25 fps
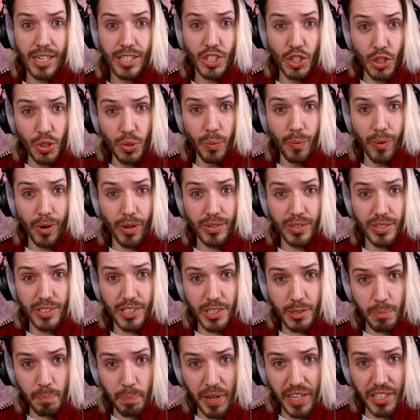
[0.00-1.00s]
You want
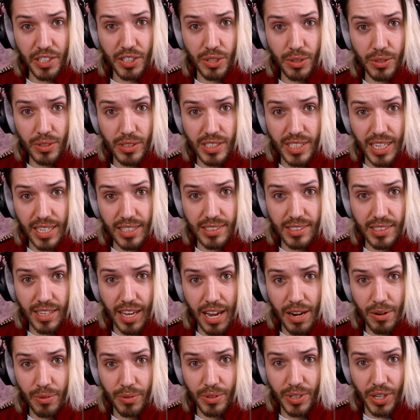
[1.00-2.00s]
special
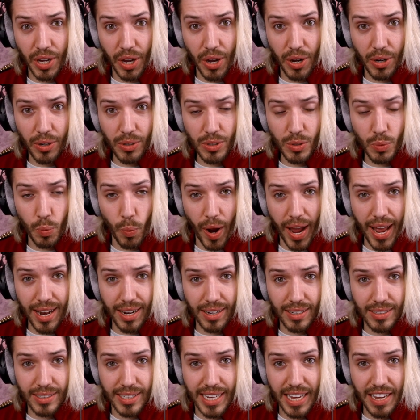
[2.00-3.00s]
discount code?
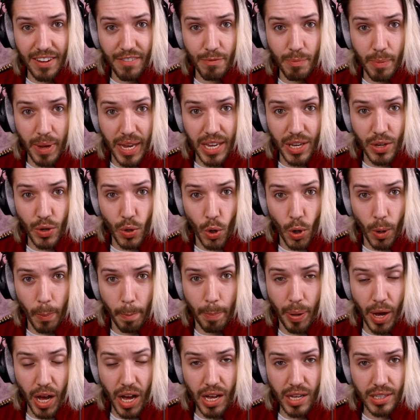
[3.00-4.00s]
Well, give me your
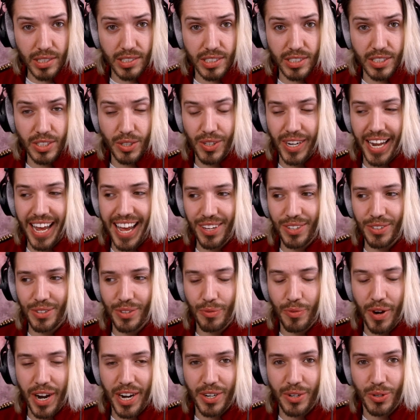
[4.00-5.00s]
personal health
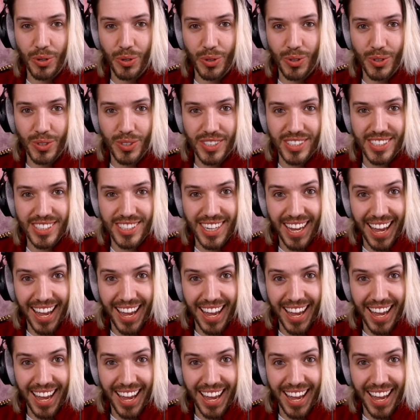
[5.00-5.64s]
records.